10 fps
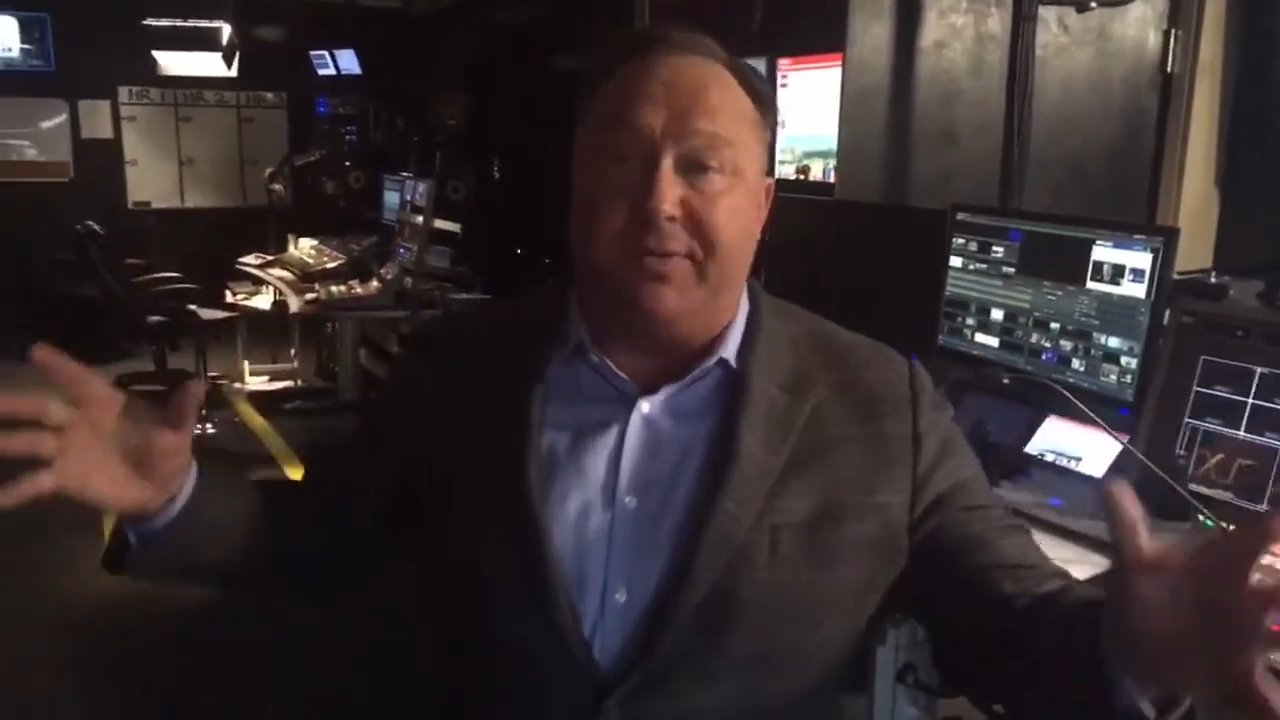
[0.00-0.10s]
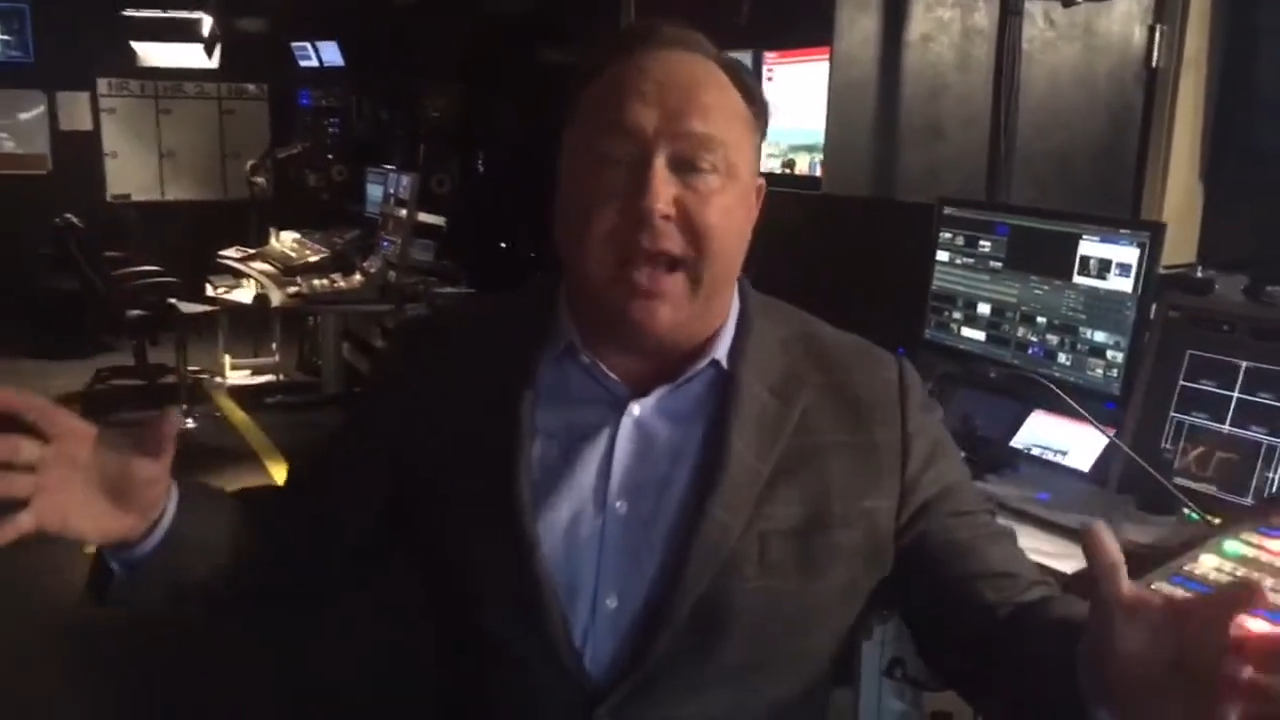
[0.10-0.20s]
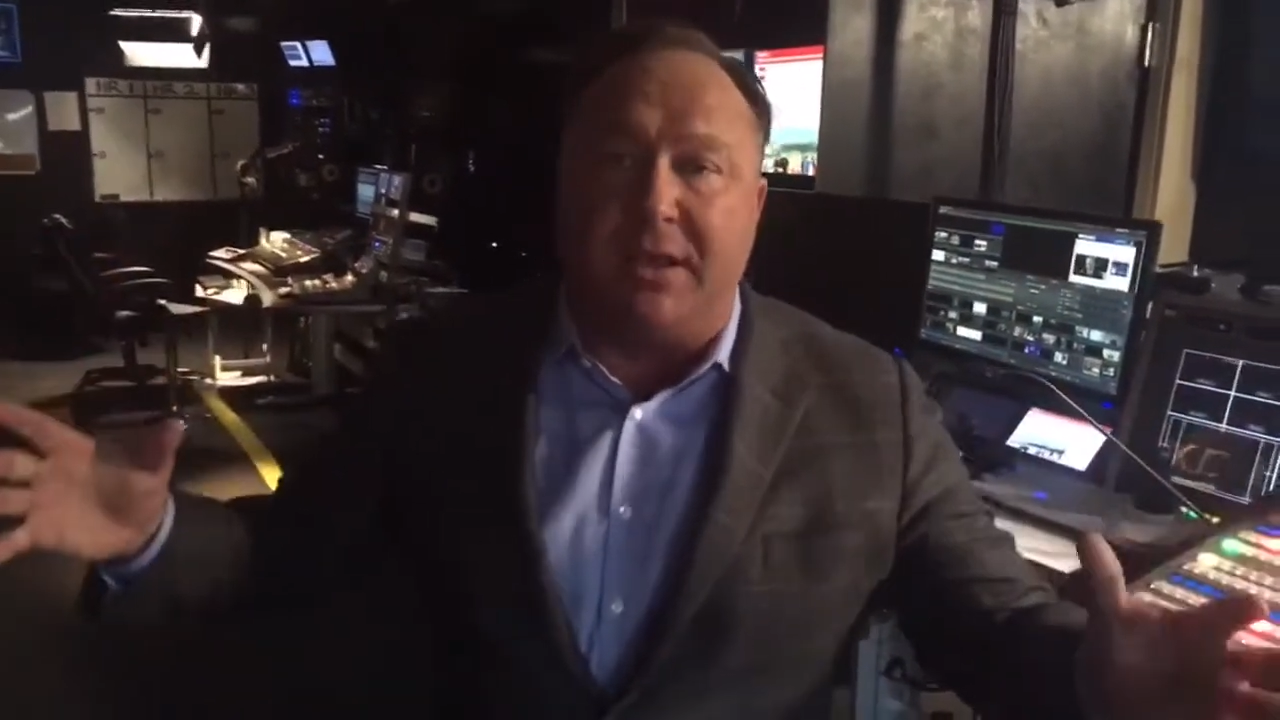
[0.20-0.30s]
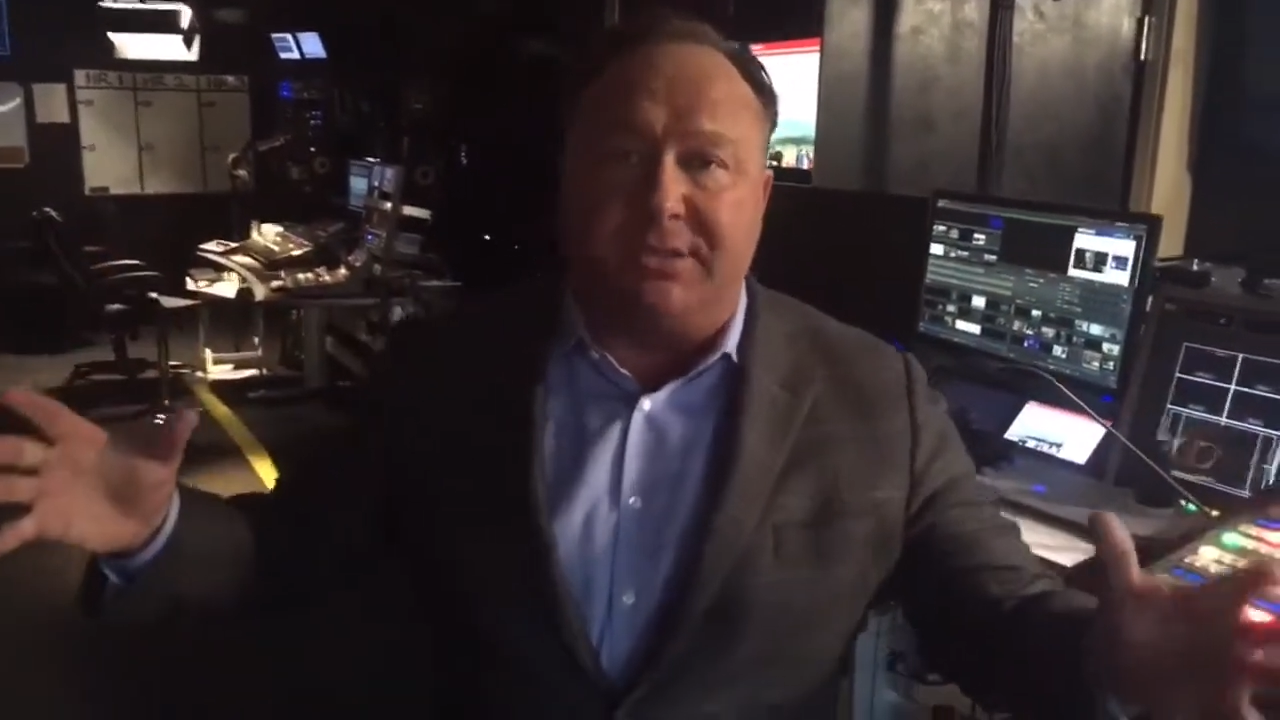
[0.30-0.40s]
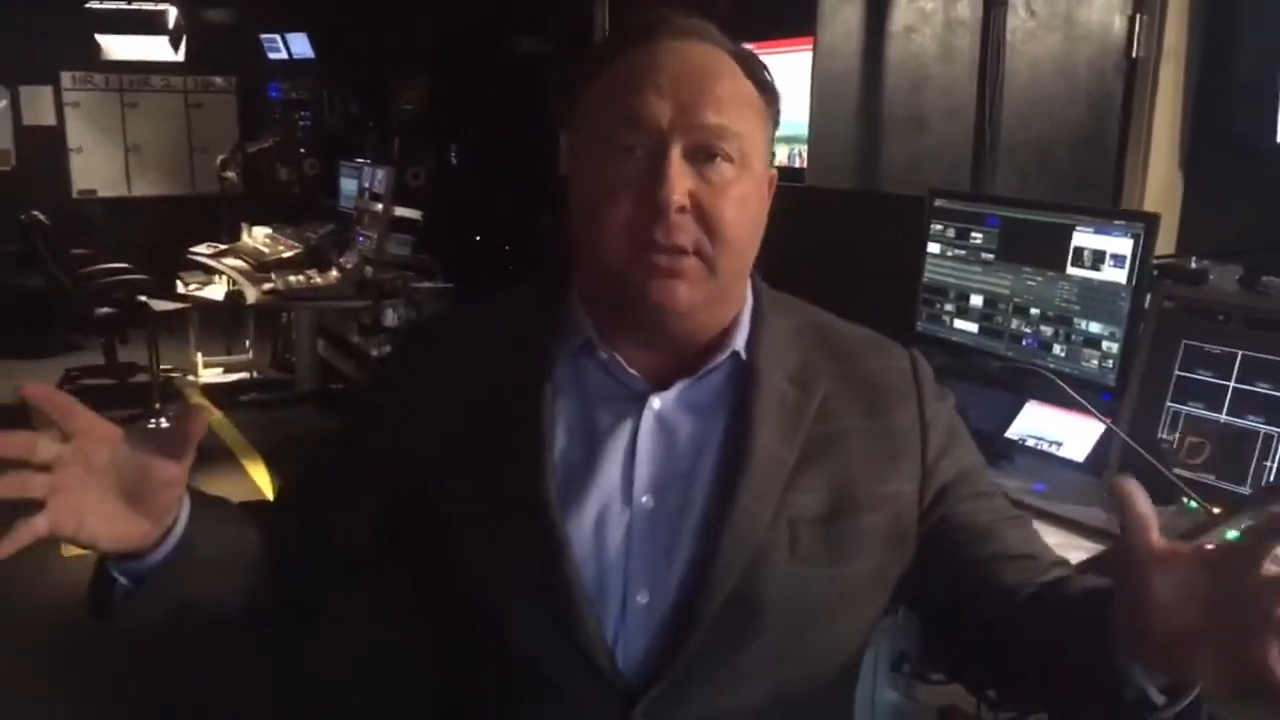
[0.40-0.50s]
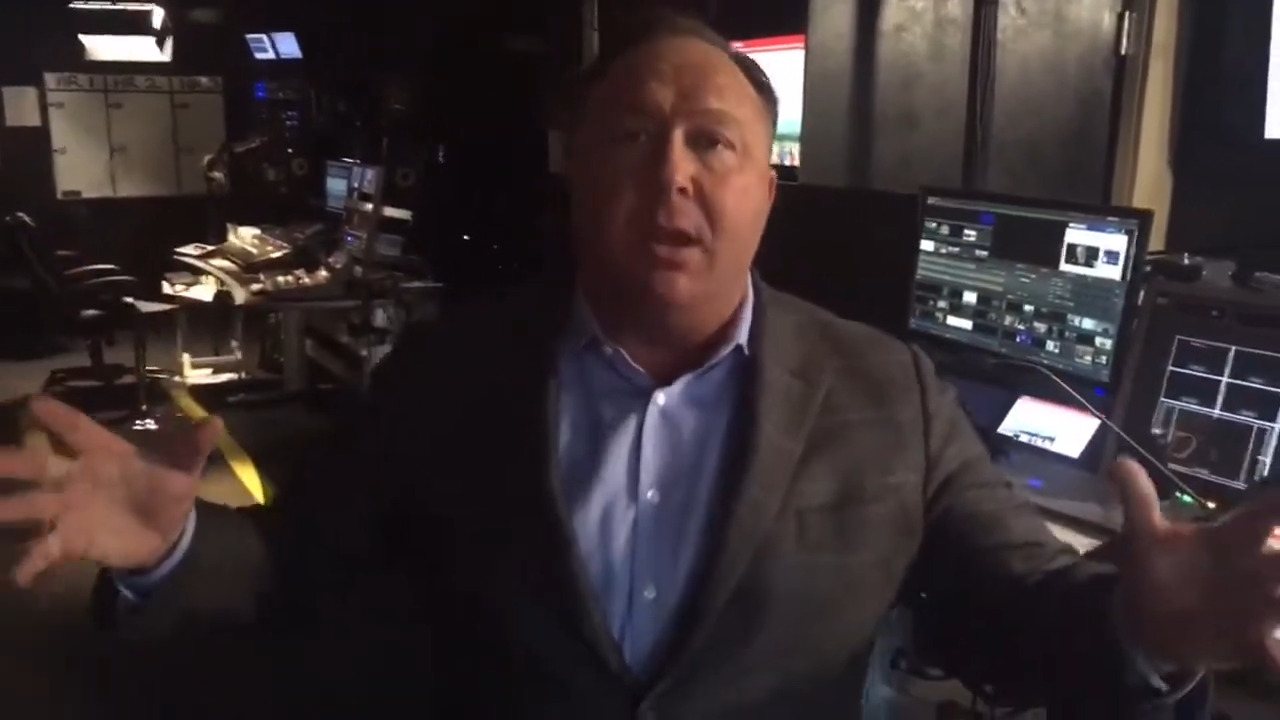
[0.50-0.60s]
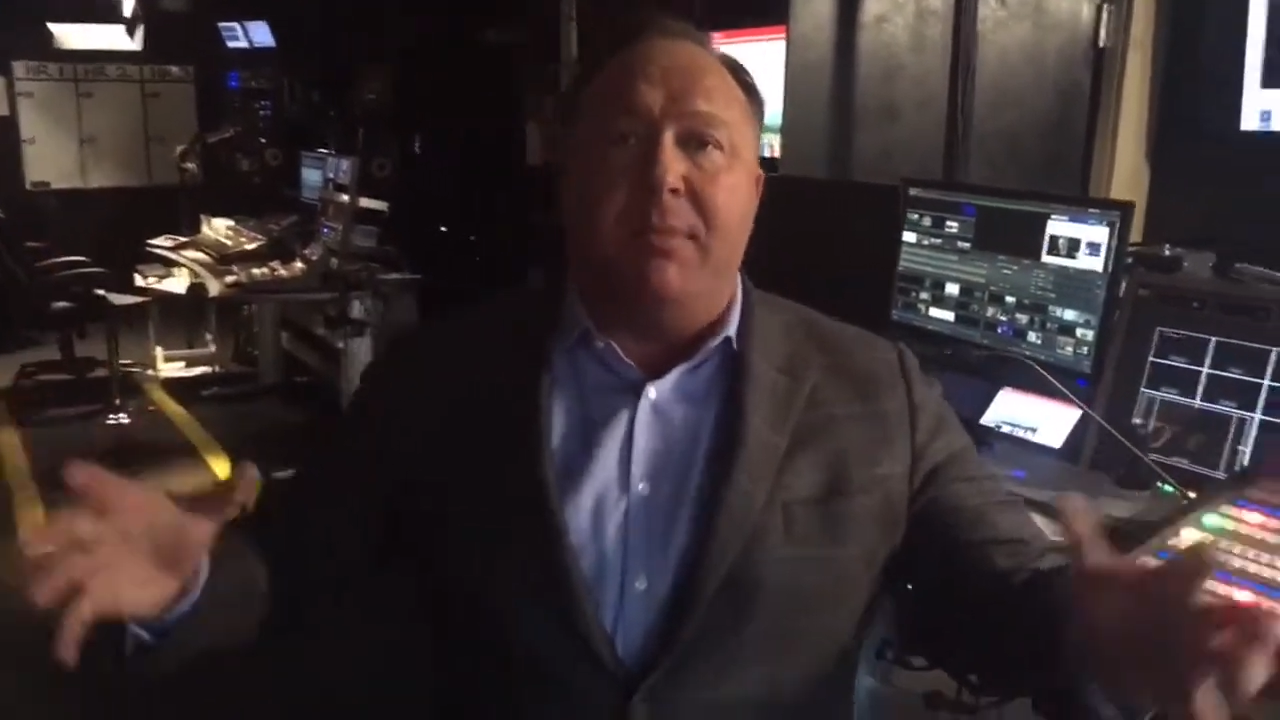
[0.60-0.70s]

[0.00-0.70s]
thousand,